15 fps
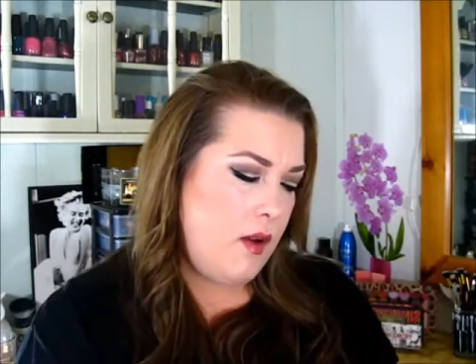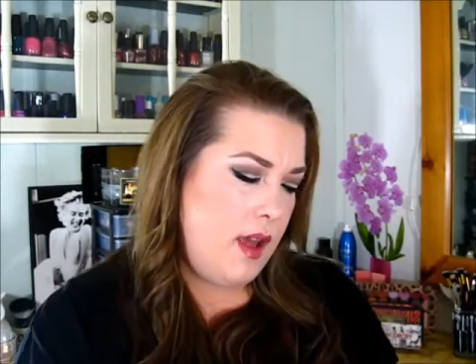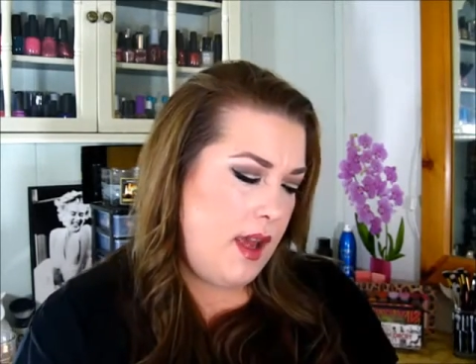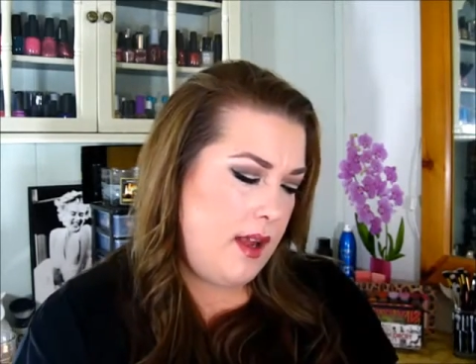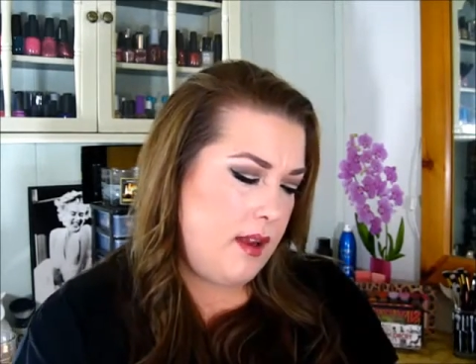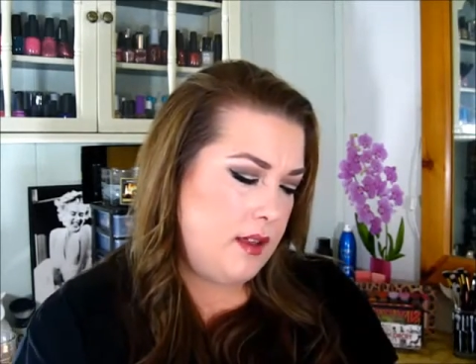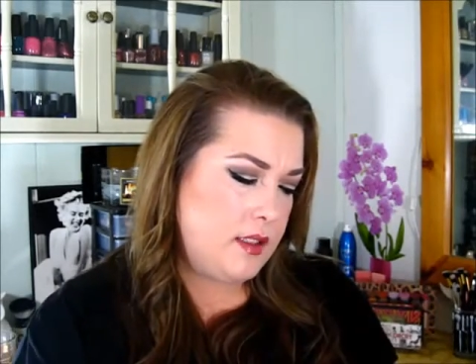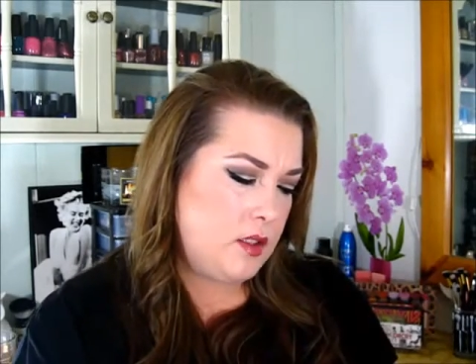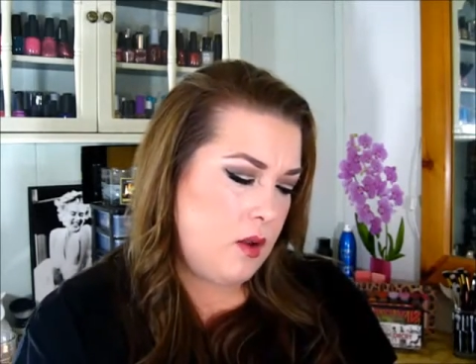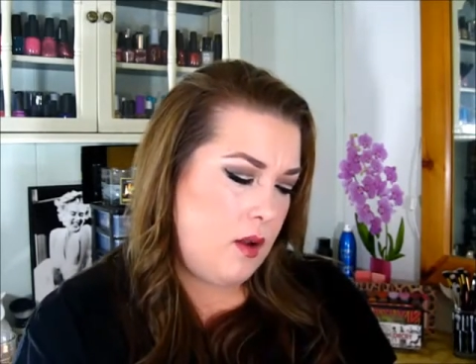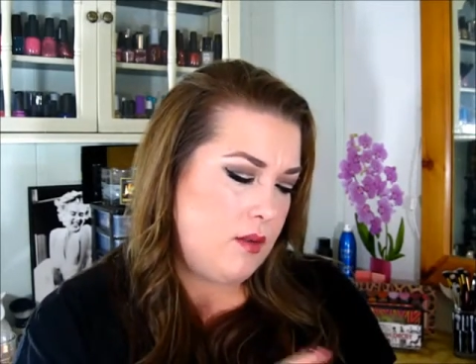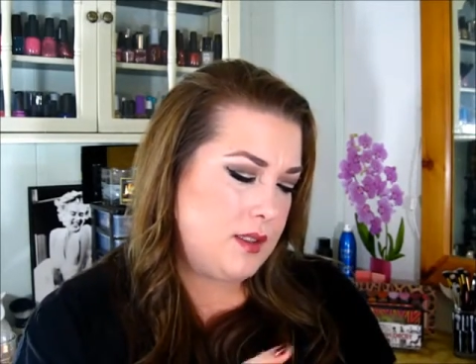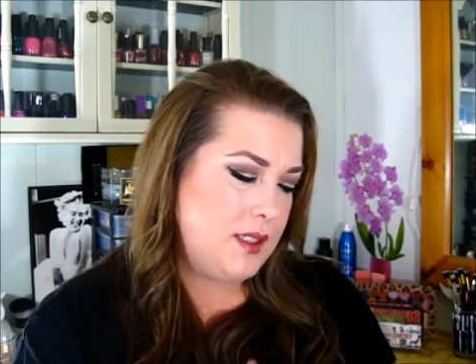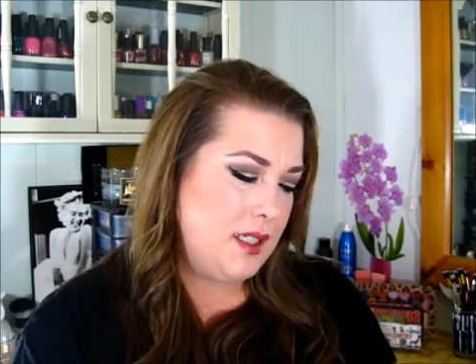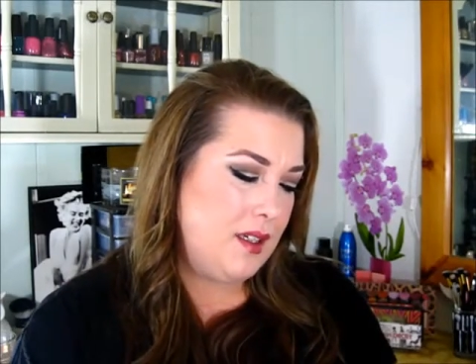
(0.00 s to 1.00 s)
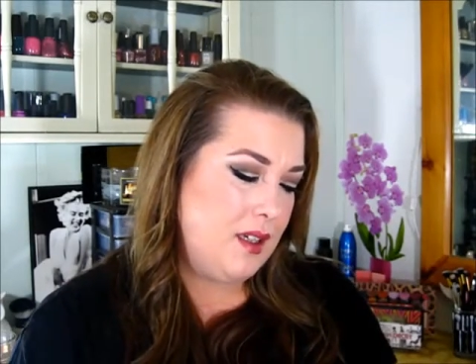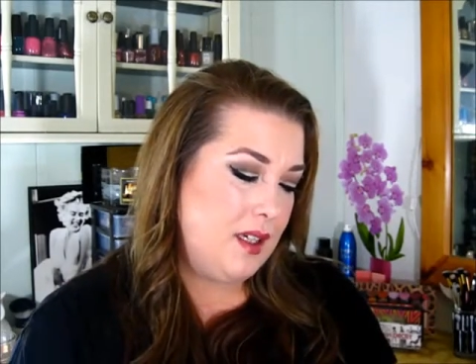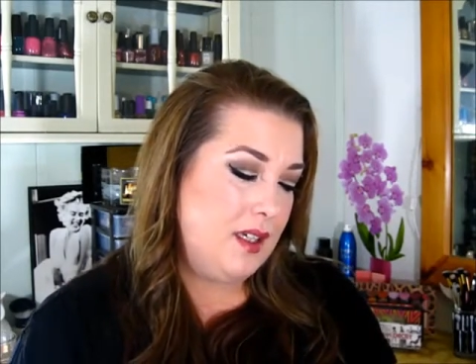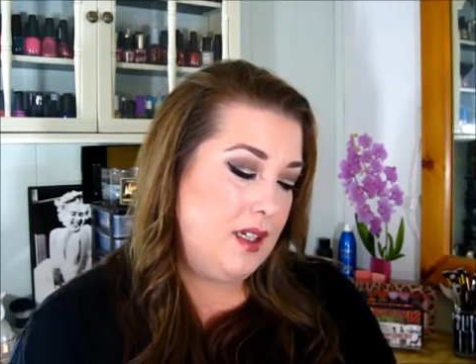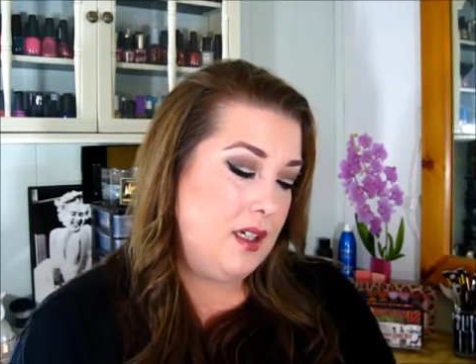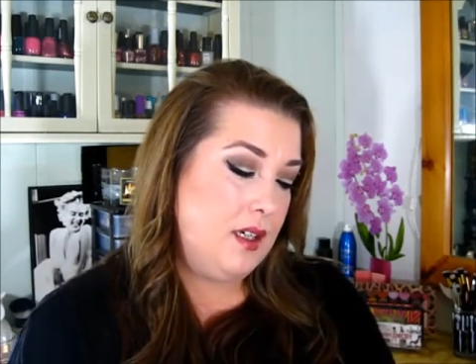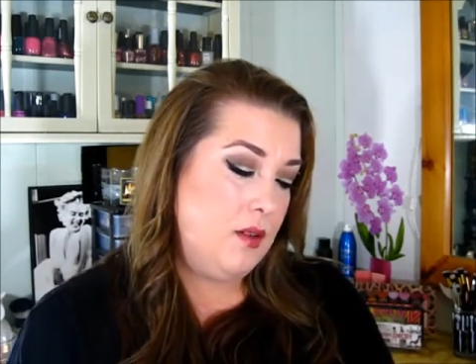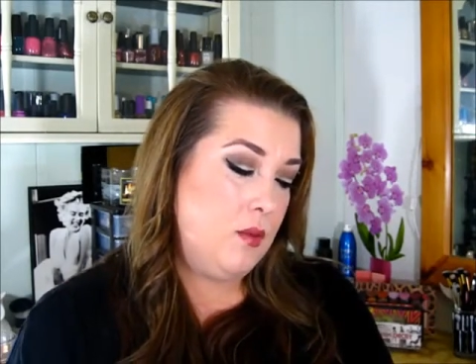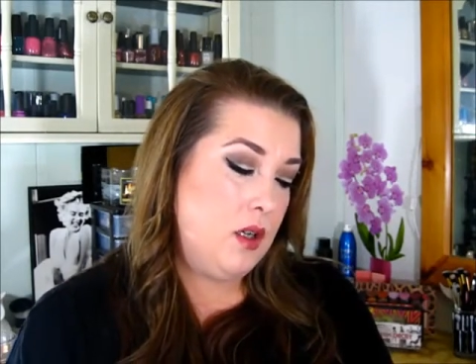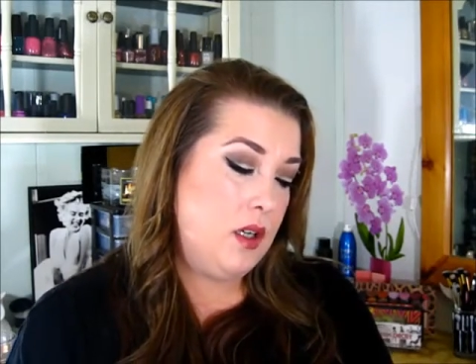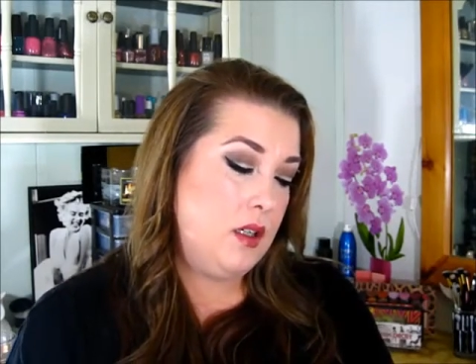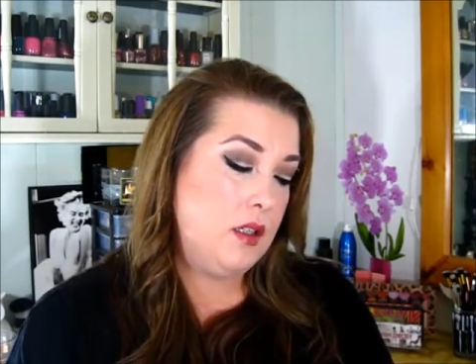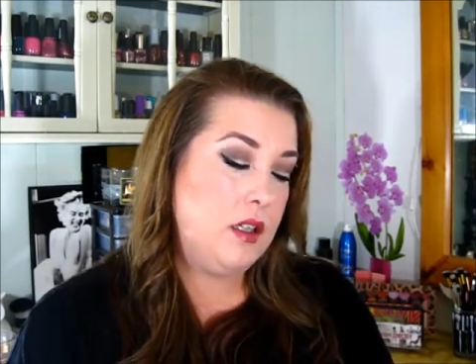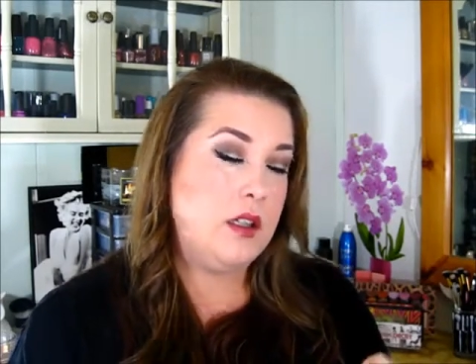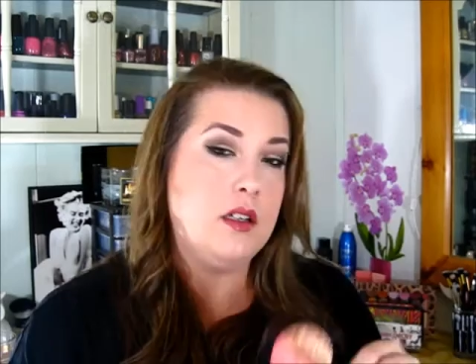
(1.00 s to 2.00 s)
And so I was like, yeah,
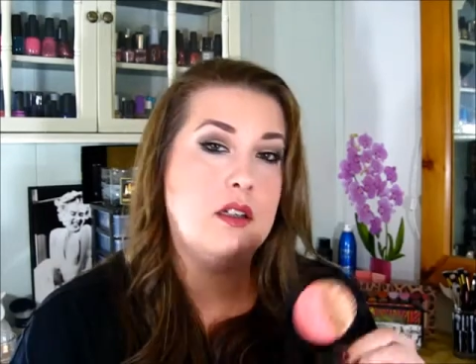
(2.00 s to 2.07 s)
well,